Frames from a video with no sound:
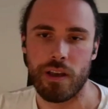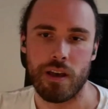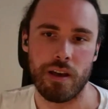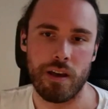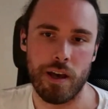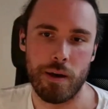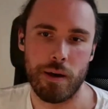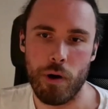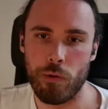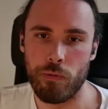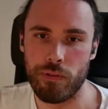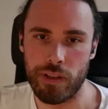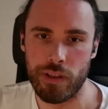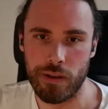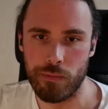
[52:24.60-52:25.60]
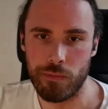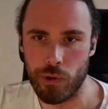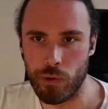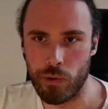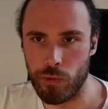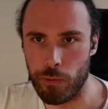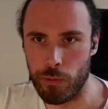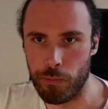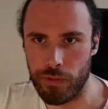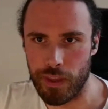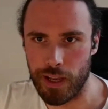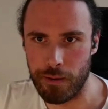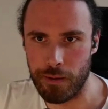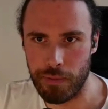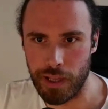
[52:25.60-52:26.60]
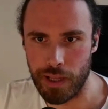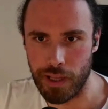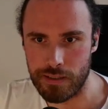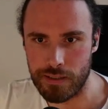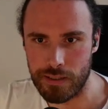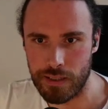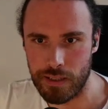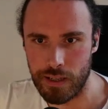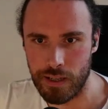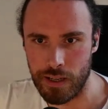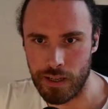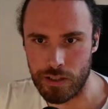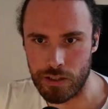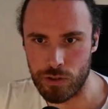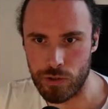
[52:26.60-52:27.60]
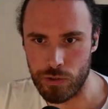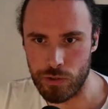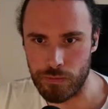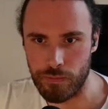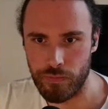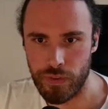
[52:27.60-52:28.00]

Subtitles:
hopefully we'll put that in place soon.